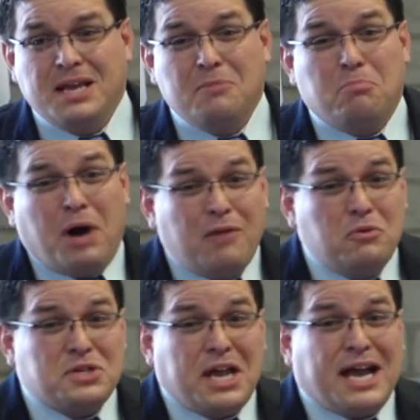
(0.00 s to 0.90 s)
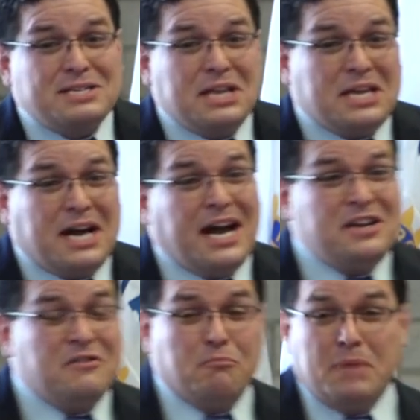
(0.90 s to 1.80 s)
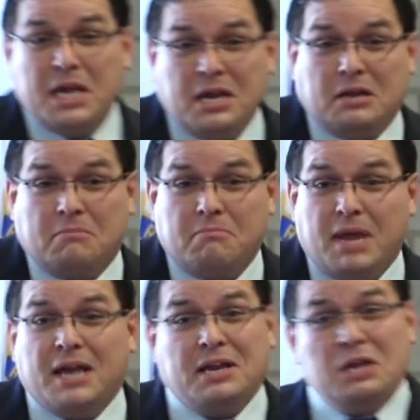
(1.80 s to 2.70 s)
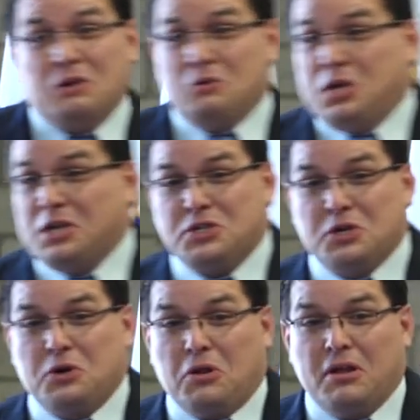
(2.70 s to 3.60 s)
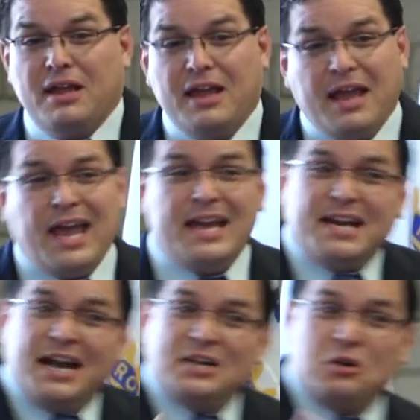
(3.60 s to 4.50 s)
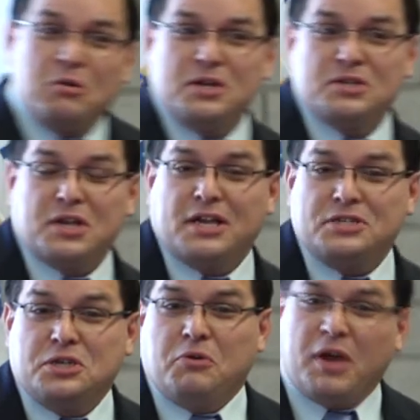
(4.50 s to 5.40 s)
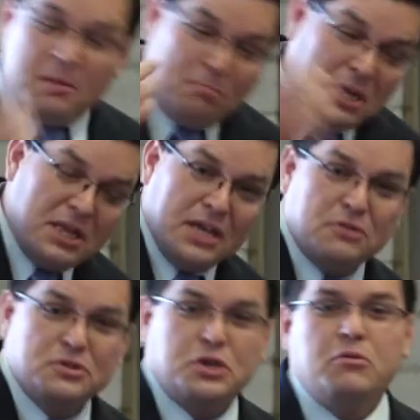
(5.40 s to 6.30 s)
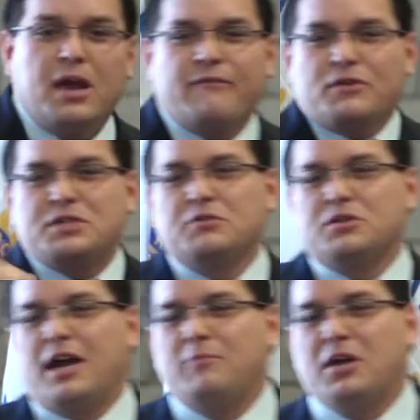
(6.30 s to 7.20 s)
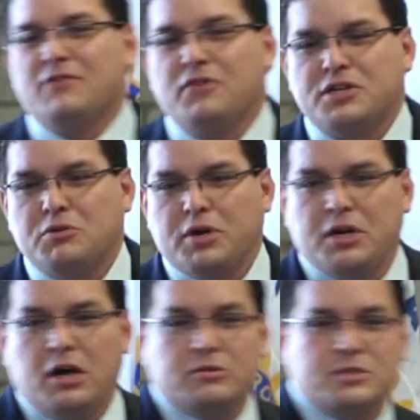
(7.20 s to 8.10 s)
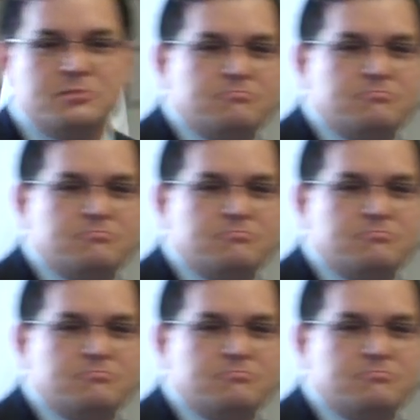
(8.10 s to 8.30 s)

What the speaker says: Bob was actually kind of mean and egotistical and kind of criticized you and belittled you every single time you asked for that $20.